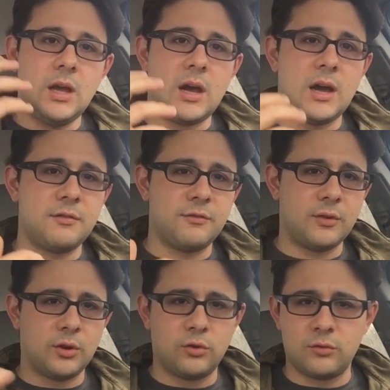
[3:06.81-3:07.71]
a
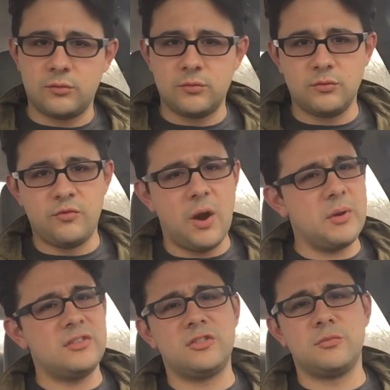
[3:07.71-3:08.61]

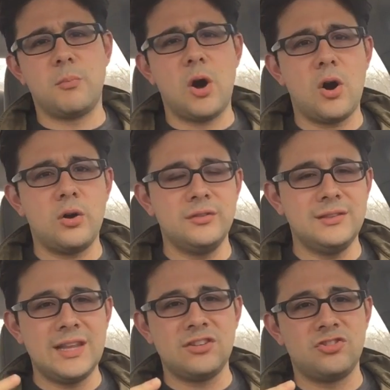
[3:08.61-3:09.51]
very small
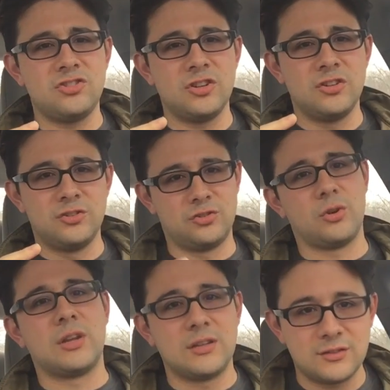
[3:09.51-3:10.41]
niche
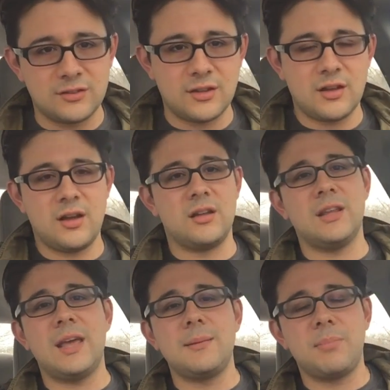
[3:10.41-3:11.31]
circus
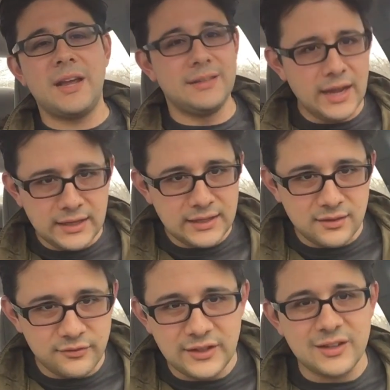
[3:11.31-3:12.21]
led by Danny
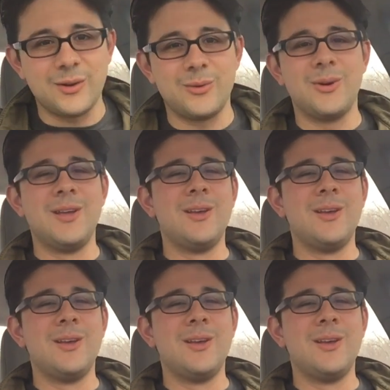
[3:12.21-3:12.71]
DeVito,